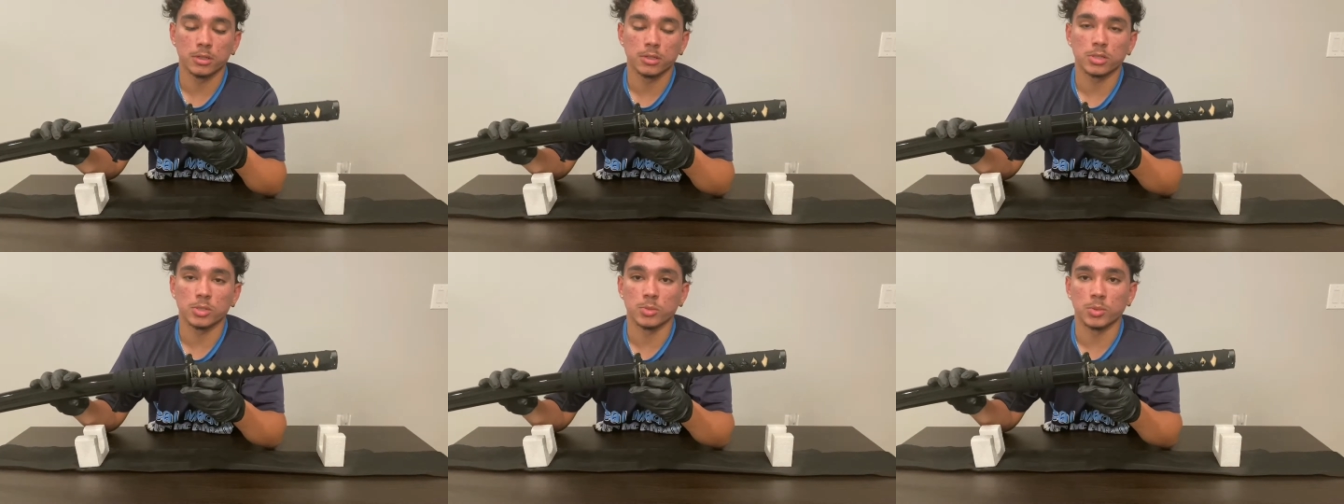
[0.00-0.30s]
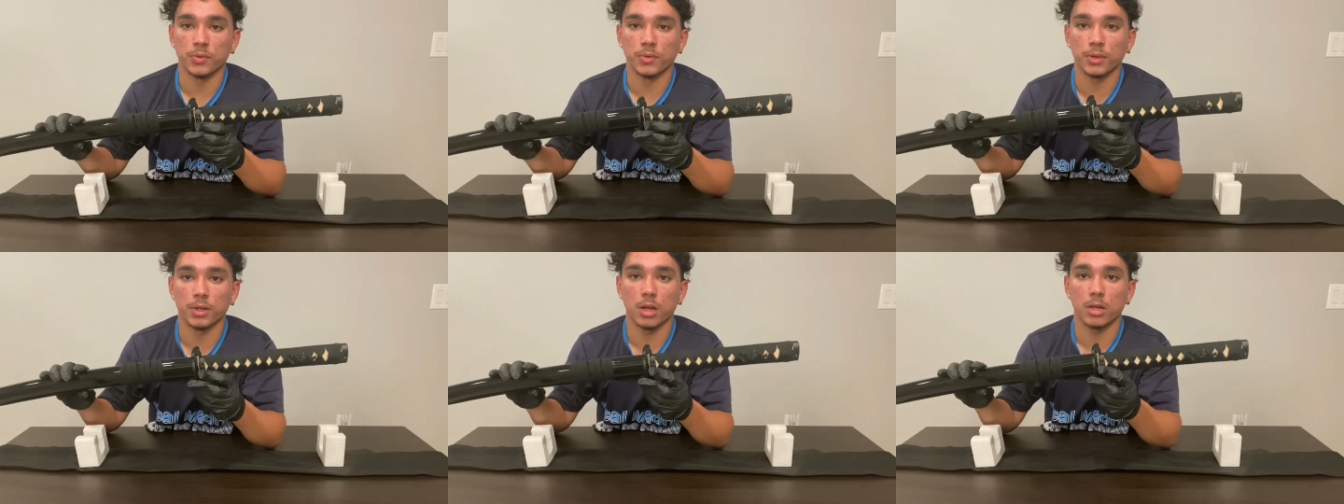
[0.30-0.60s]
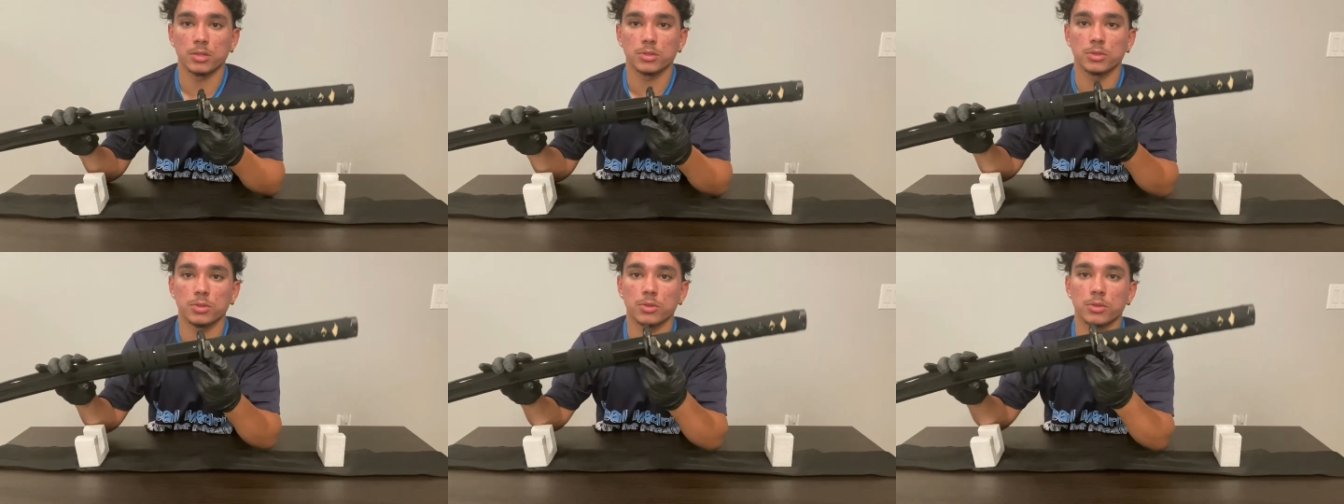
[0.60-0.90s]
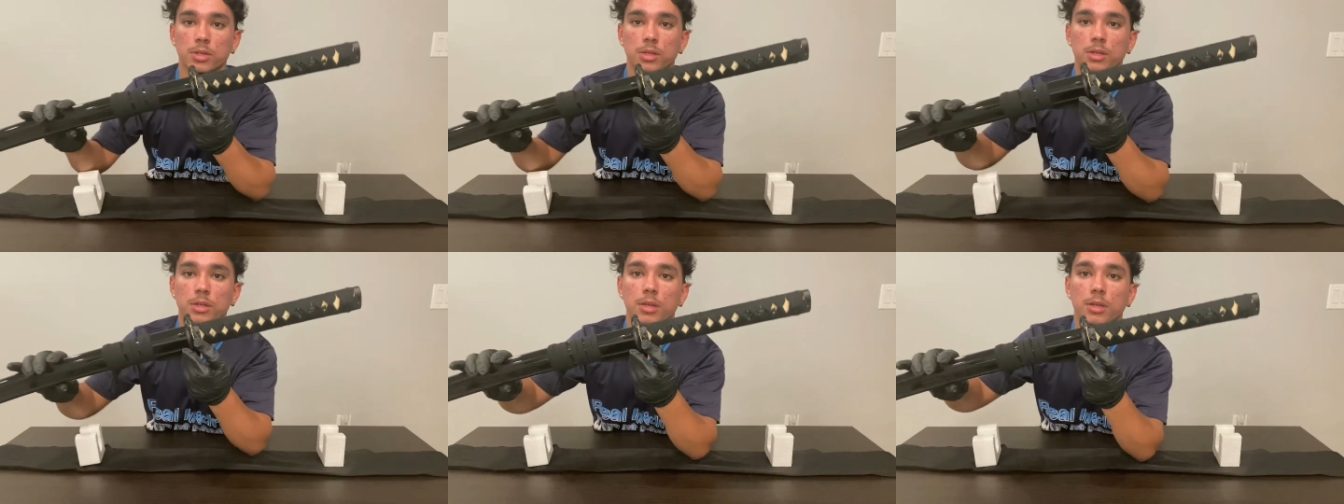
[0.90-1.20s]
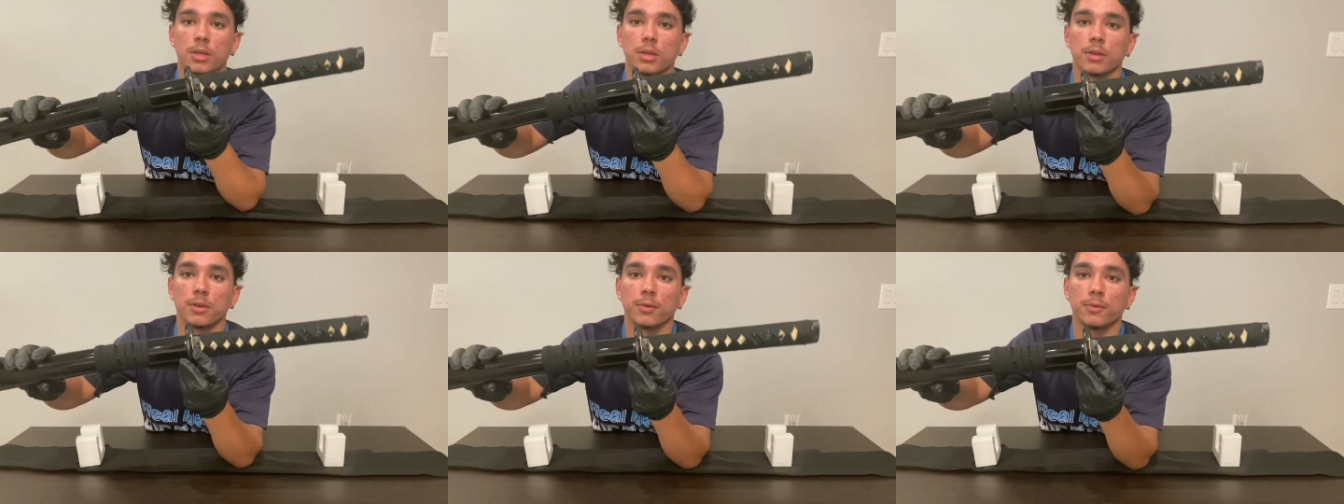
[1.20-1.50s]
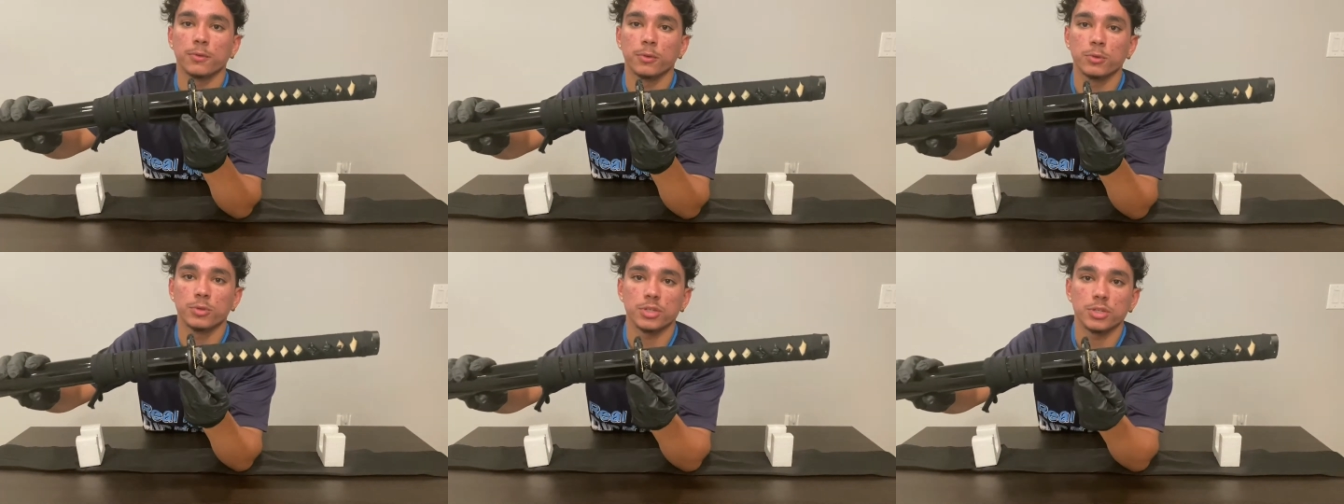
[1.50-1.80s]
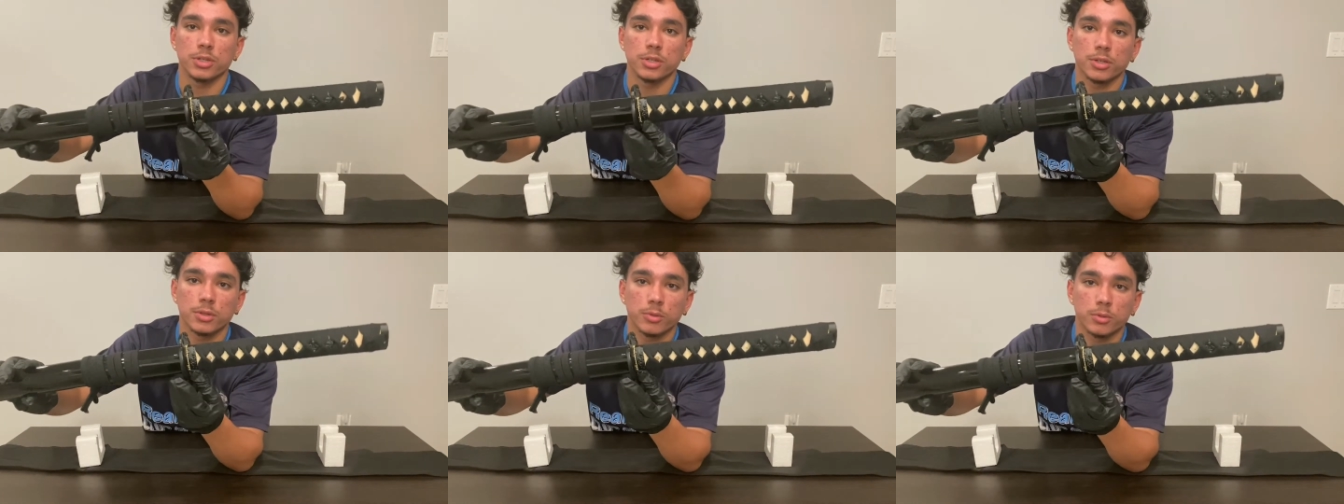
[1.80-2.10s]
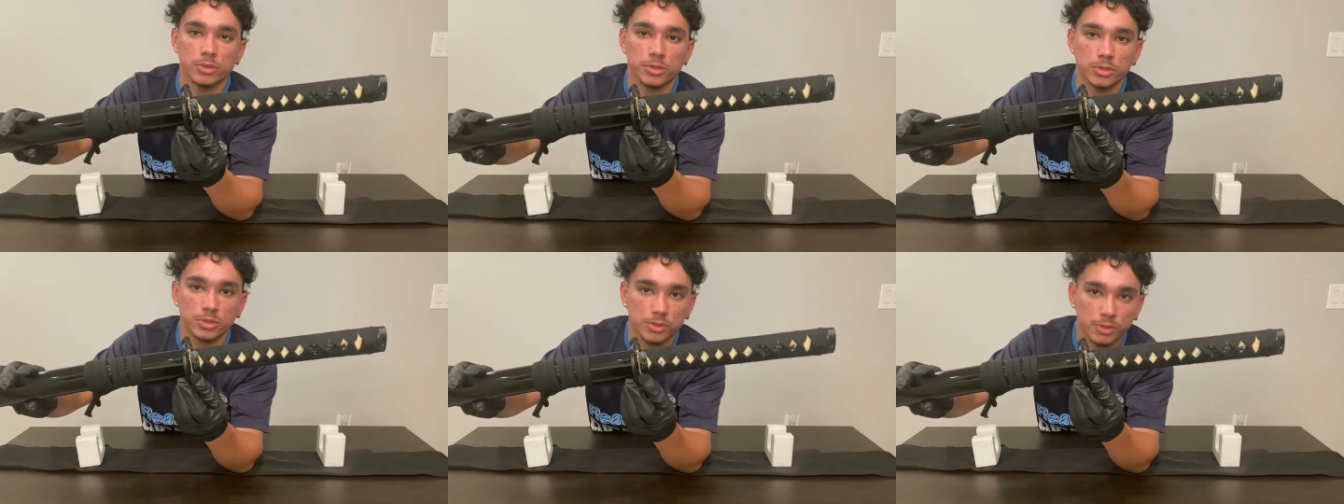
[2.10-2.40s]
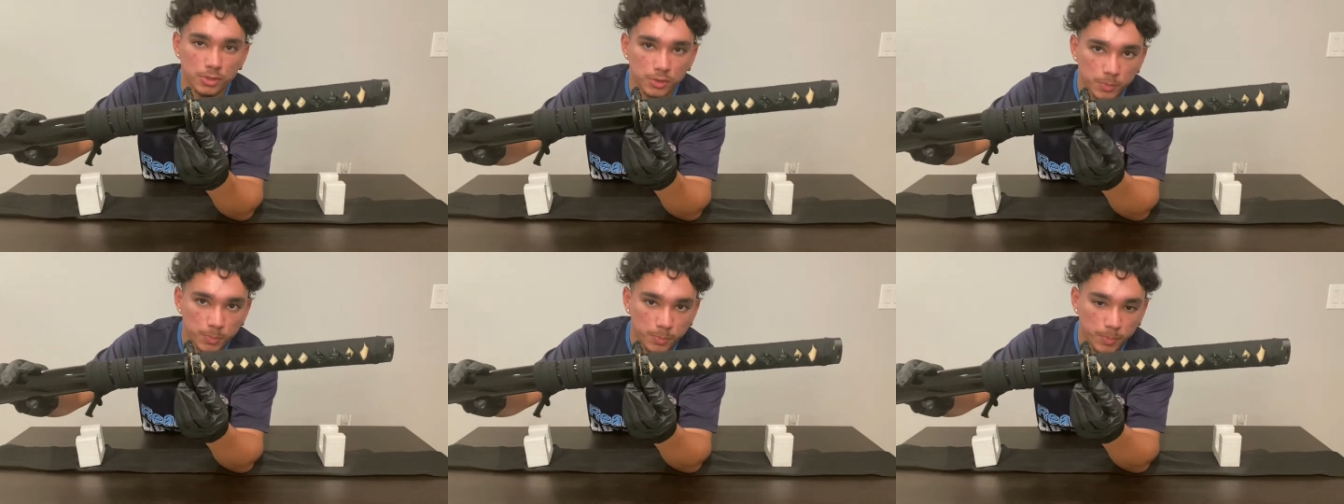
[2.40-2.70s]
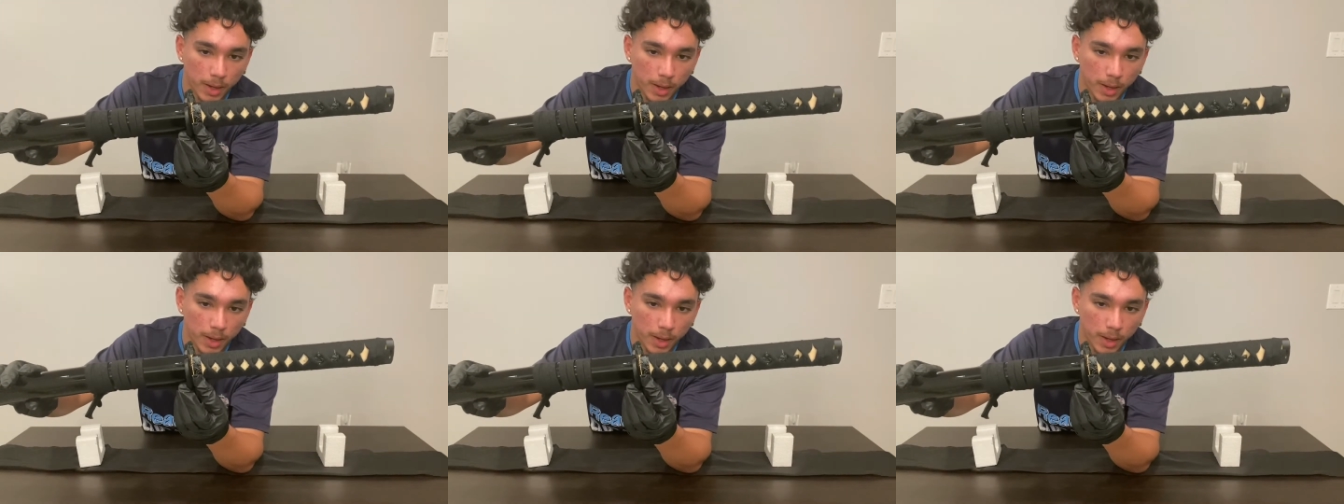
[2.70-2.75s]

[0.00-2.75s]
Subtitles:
So moving on to the fuchi, which is this